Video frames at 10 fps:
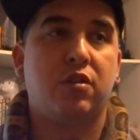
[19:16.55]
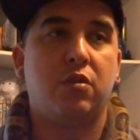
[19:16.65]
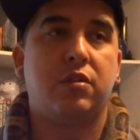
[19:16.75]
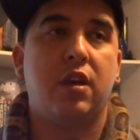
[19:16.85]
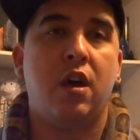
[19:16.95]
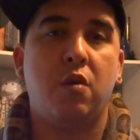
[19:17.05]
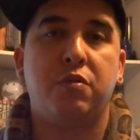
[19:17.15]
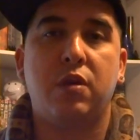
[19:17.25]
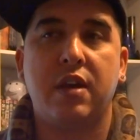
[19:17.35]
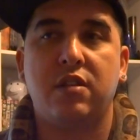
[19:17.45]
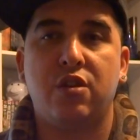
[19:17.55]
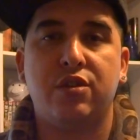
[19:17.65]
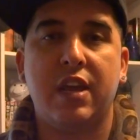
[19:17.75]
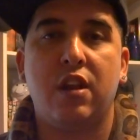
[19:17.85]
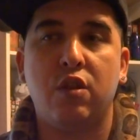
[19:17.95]
so to help you guys
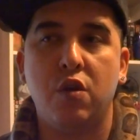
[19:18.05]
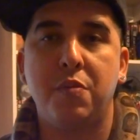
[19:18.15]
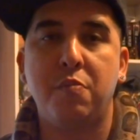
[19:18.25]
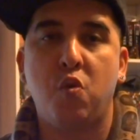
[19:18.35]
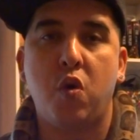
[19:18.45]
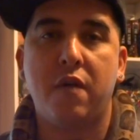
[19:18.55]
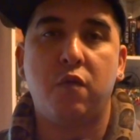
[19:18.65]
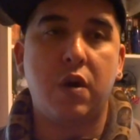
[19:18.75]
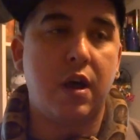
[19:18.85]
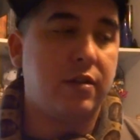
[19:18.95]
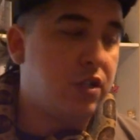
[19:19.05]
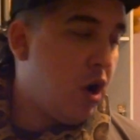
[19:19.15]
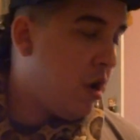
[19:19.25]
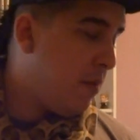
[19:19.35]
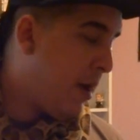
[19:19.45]
understand a little bit more of what I was
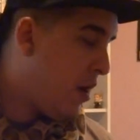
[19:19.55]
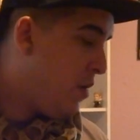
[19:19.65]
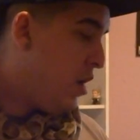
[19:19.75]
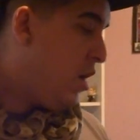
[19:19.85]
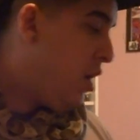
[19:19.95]
talking about.